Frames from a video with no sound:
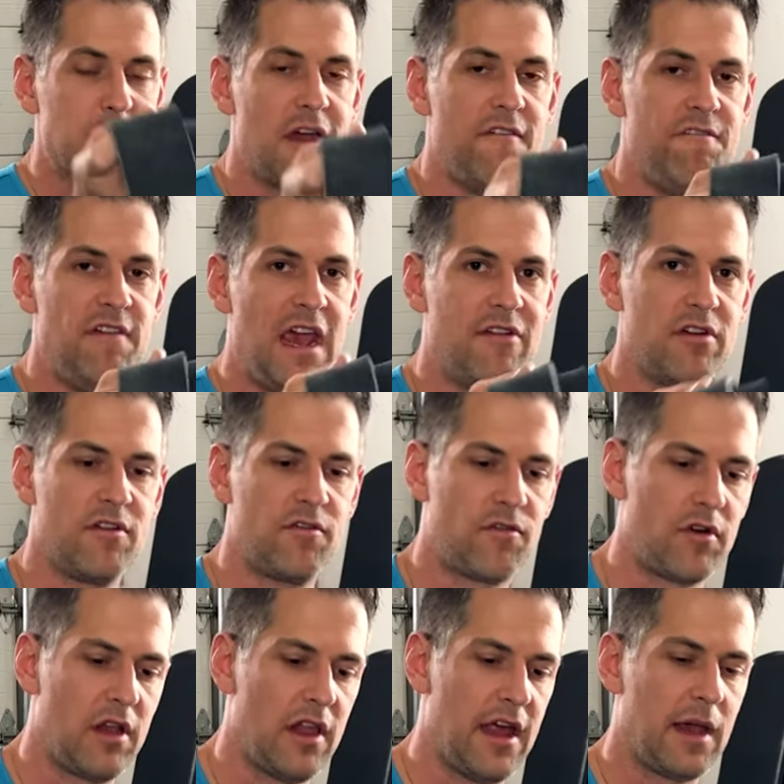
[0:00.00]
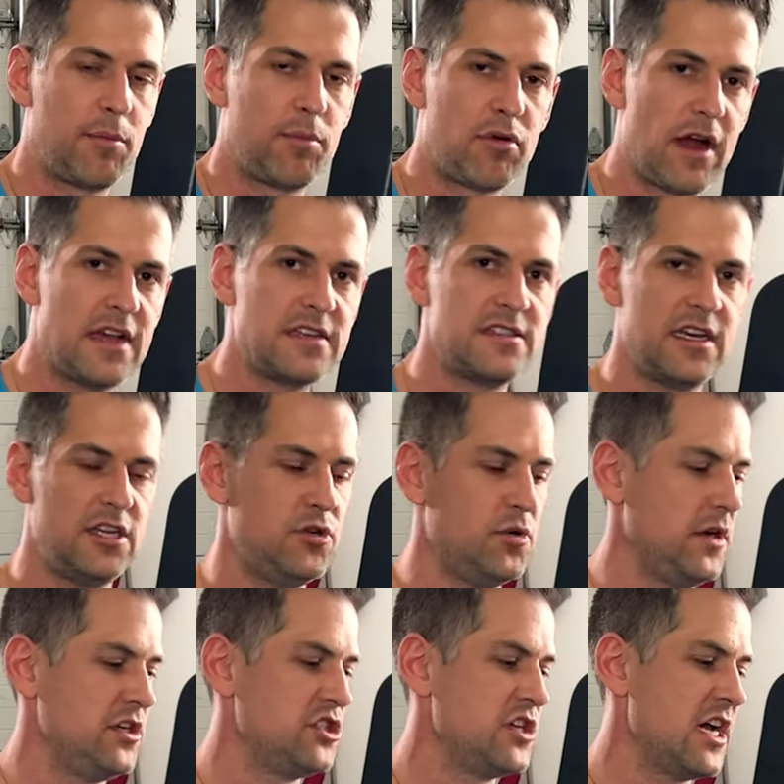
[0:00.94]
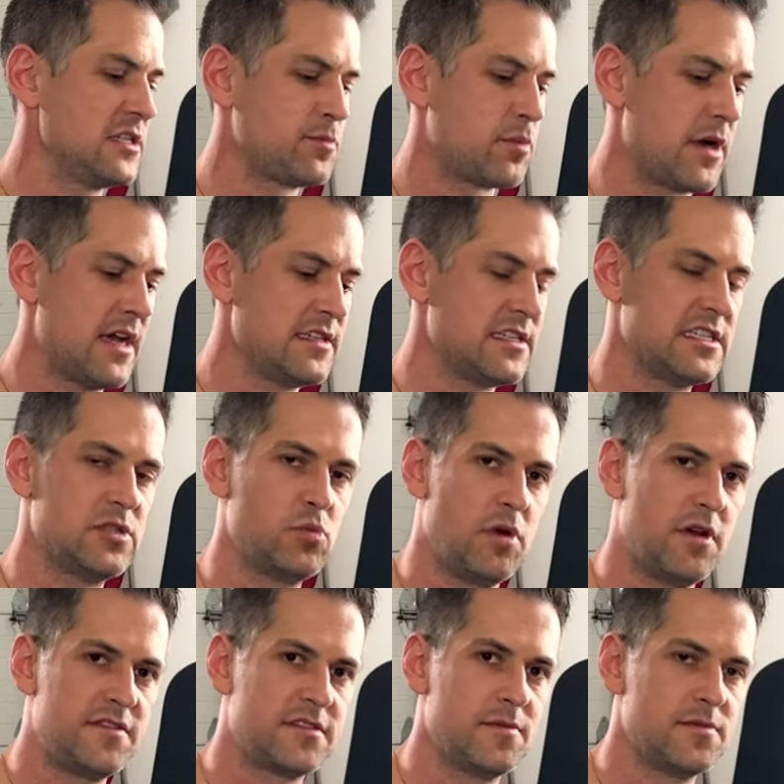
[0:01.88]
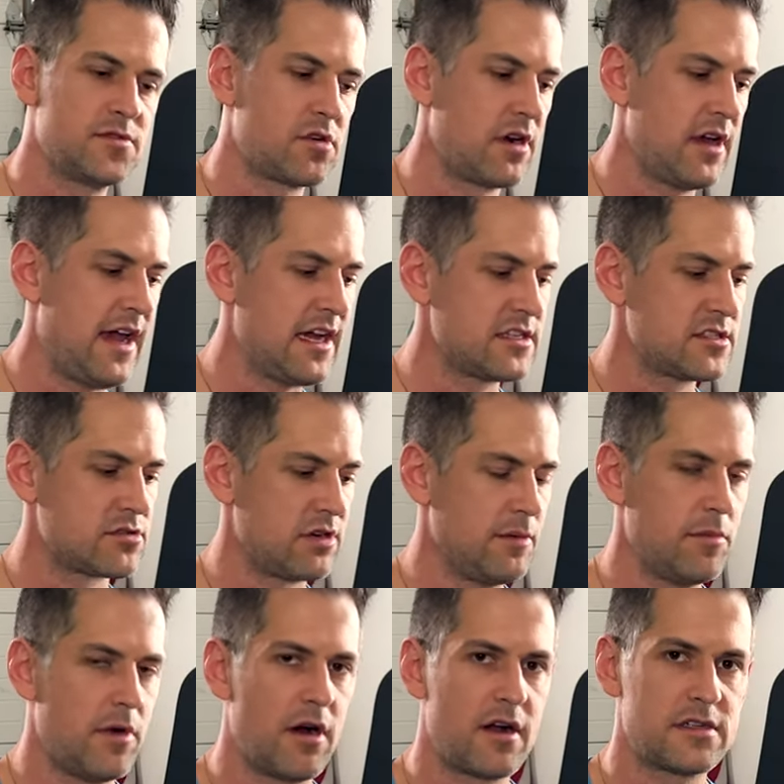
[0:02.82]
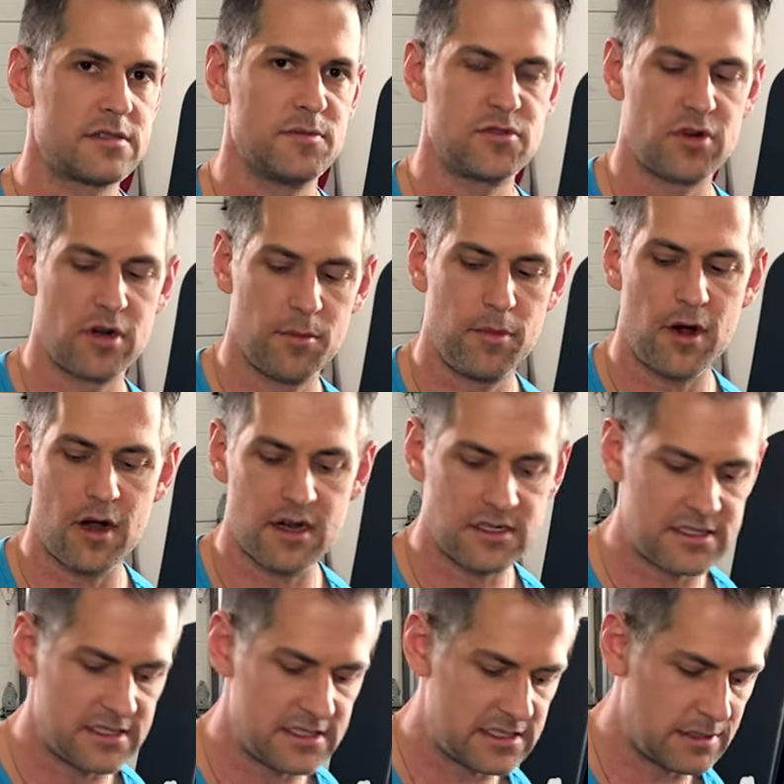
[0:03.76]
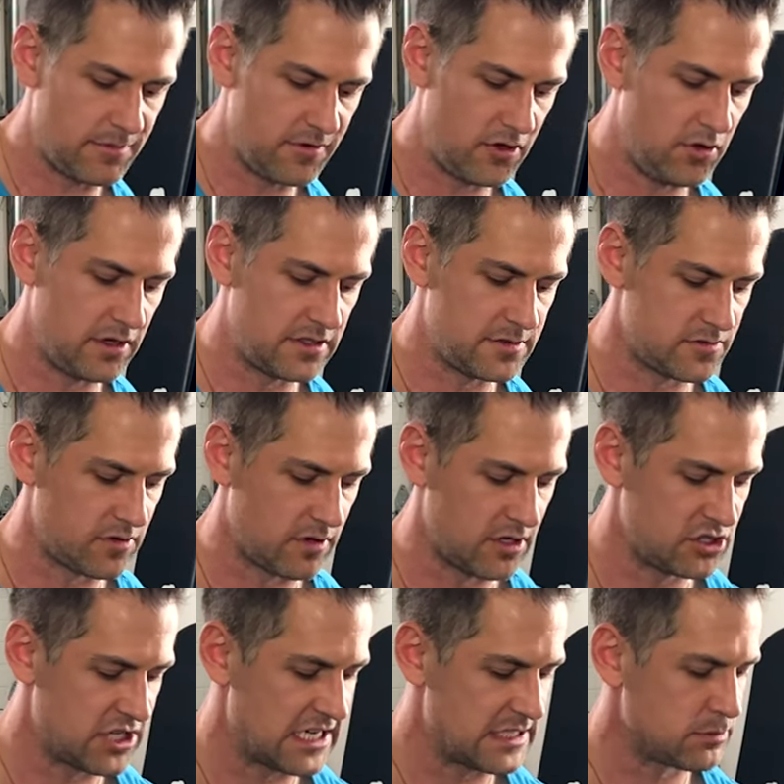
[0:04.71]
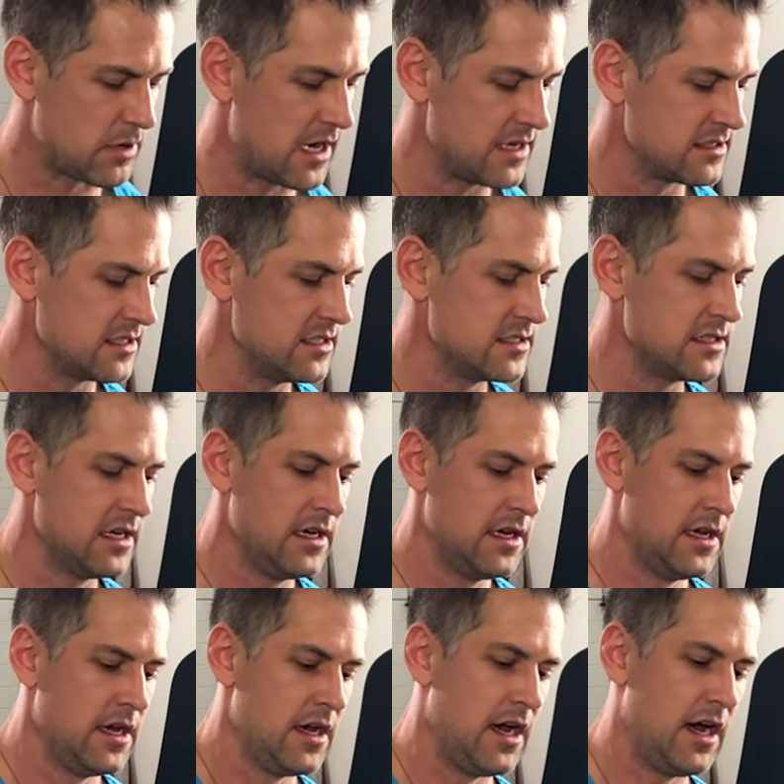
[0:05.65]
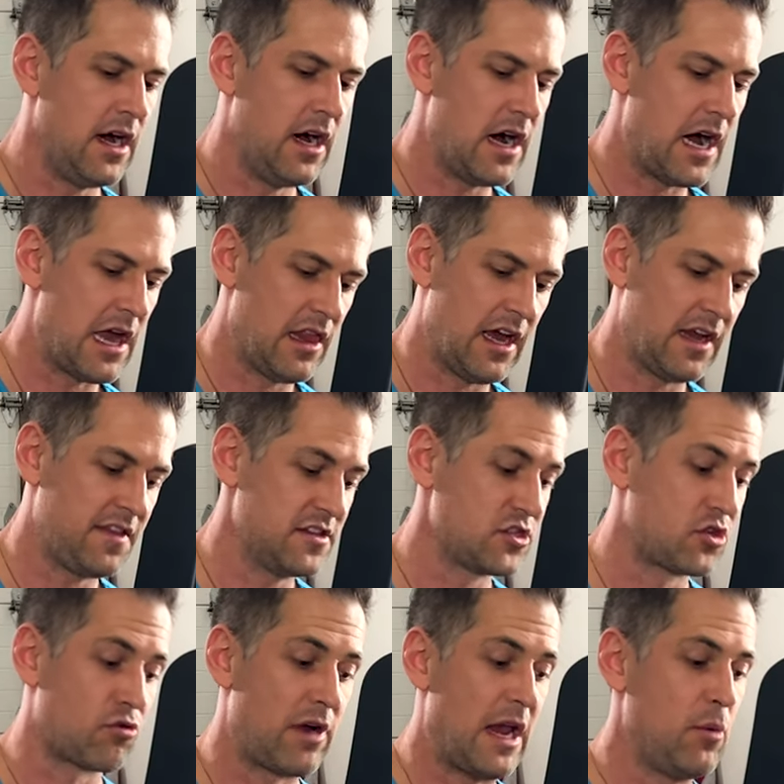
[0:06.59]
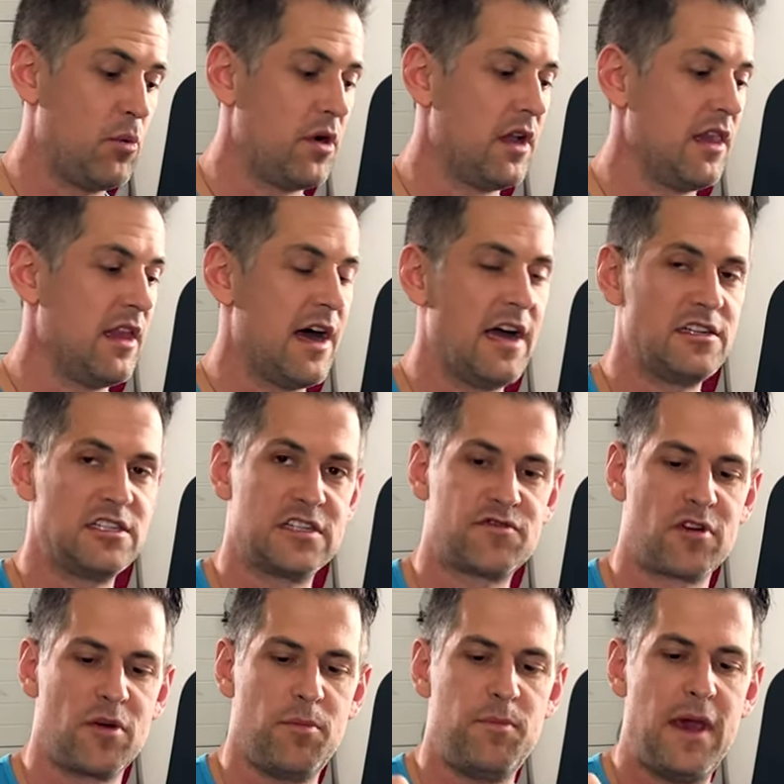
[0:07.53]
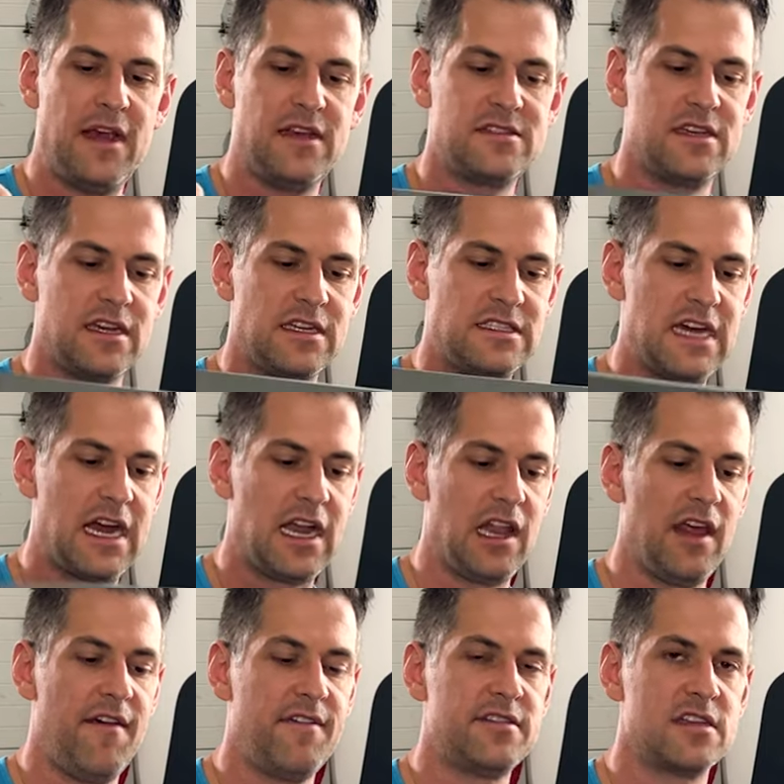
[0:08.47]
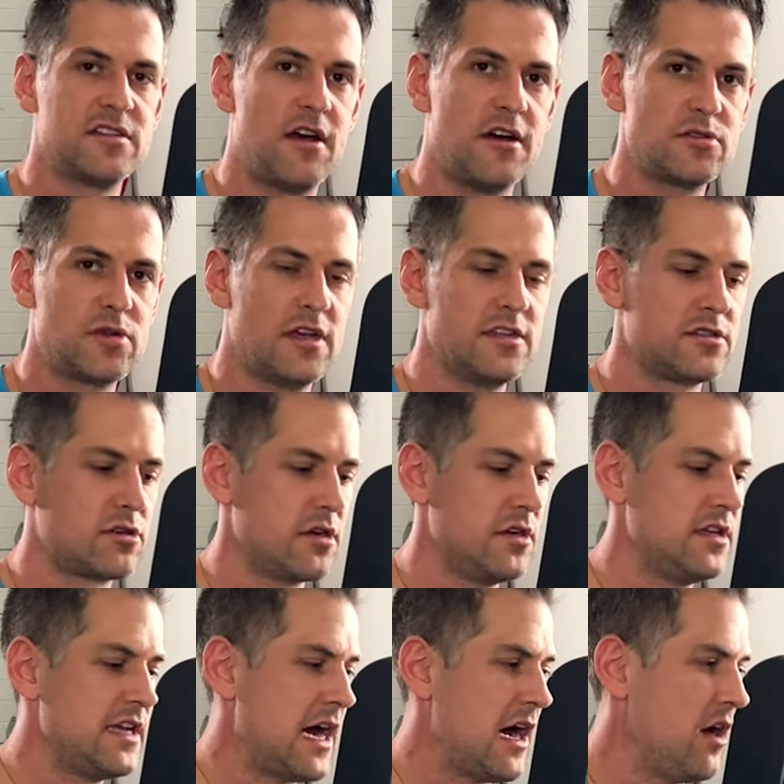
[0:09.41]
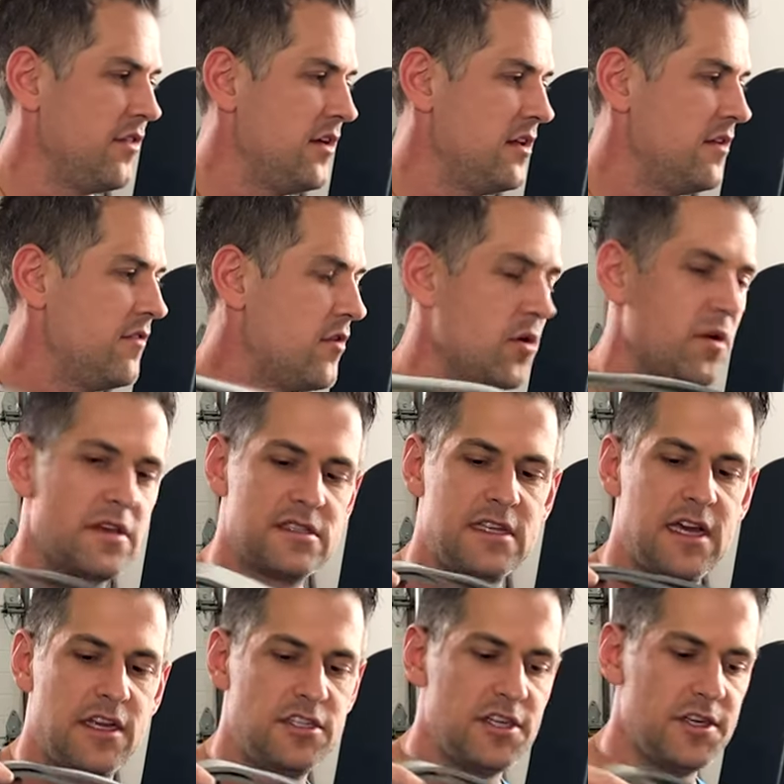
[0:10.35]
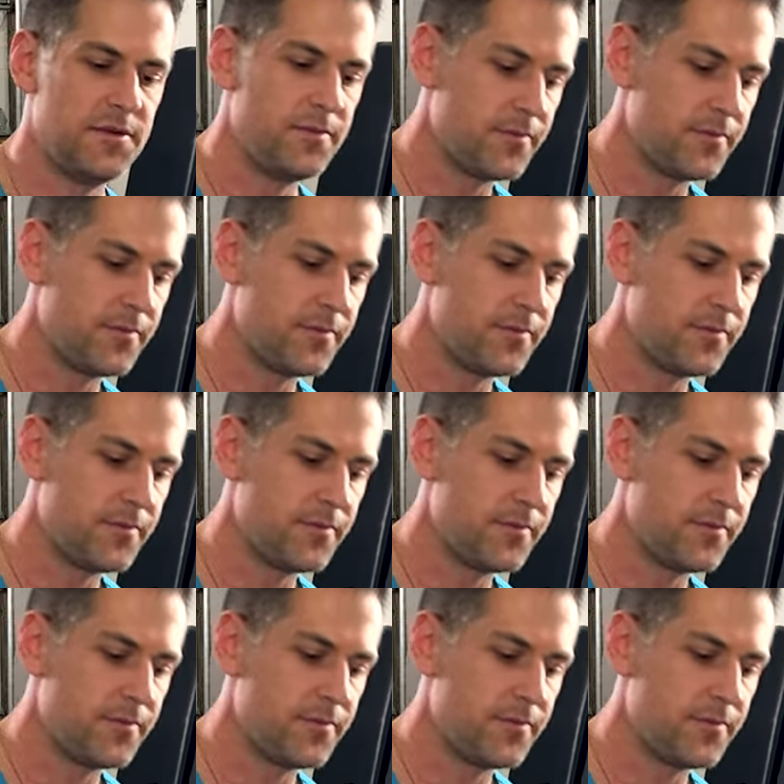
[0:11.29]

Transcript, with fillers: my favorite for like pressing, doing chest presses with some sort of X3 bar, some sort of bar system if you're doing some sort of chest presses. Uh, I like this gray one a lot just for basic deadlifts. This also has good dialed in focus tension.